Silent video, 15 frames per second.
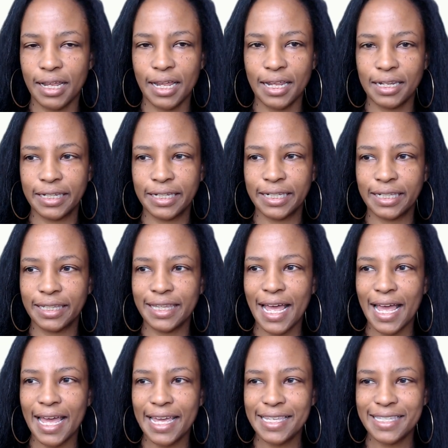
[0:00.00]
a
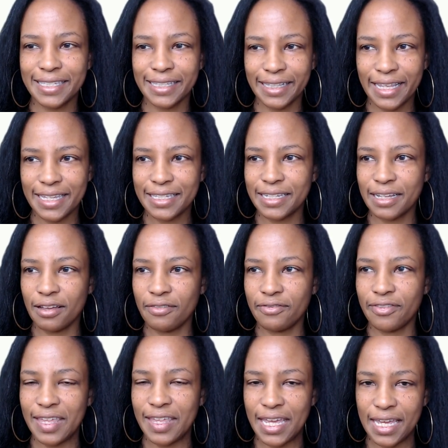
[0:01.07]
nice list of
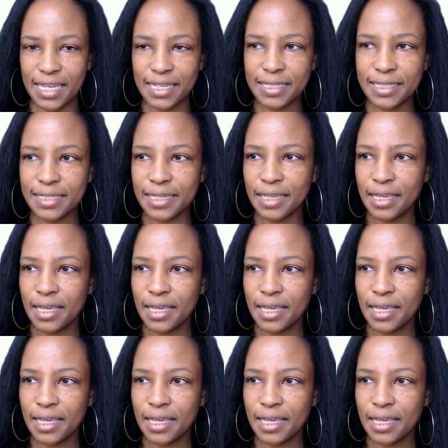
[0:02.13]
things